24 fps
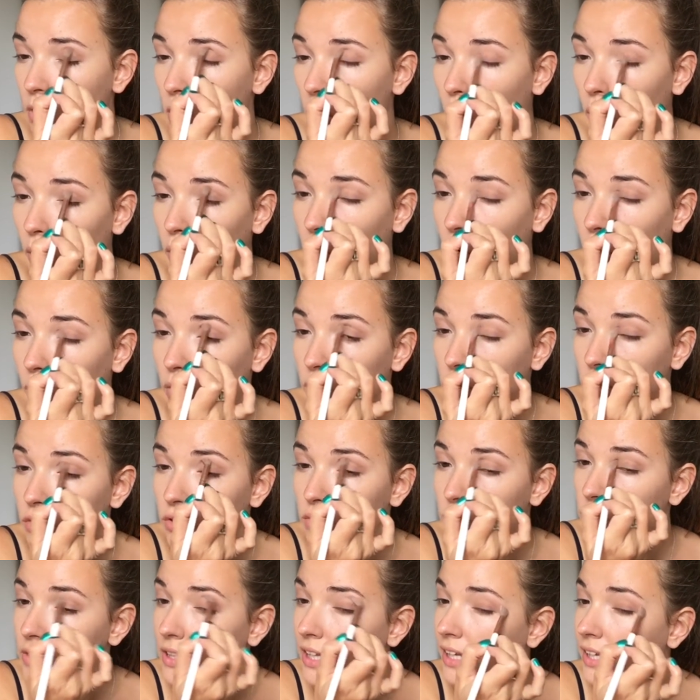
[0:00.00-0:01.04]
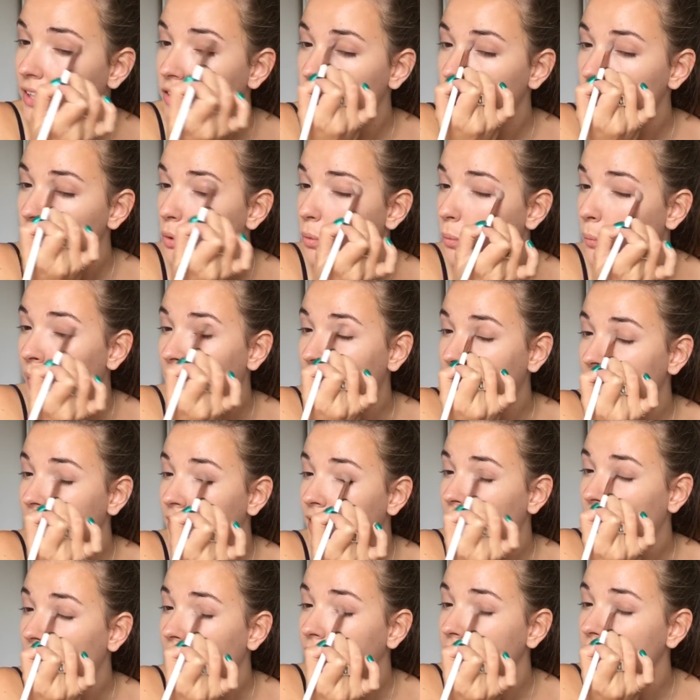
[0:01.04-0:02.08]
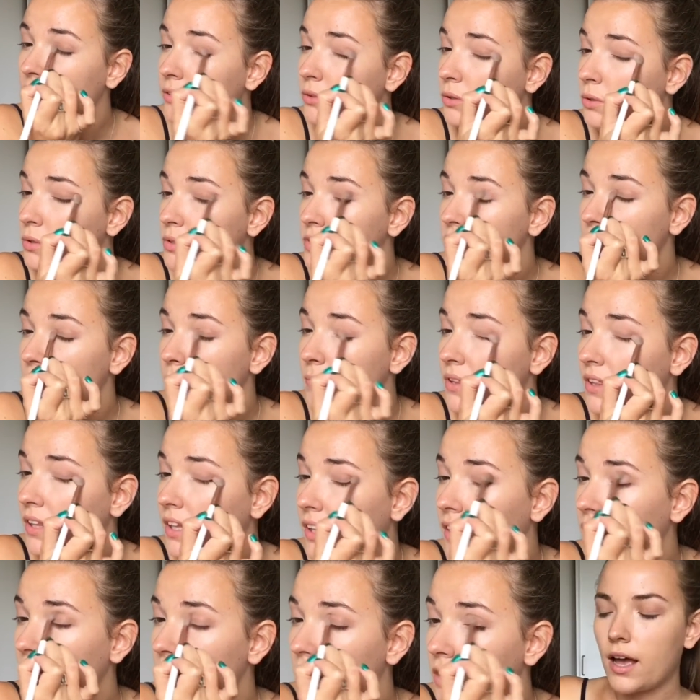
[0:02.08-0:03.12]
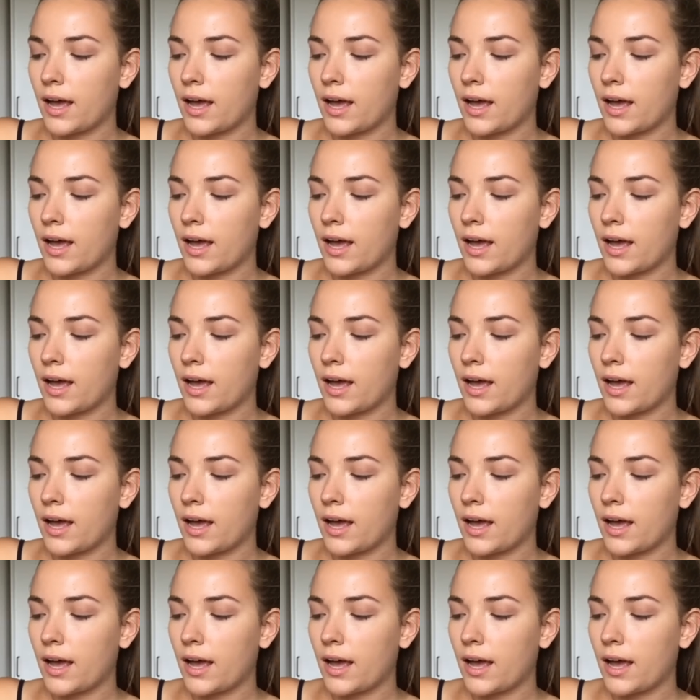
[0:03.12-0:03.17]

or do a winged liner or something.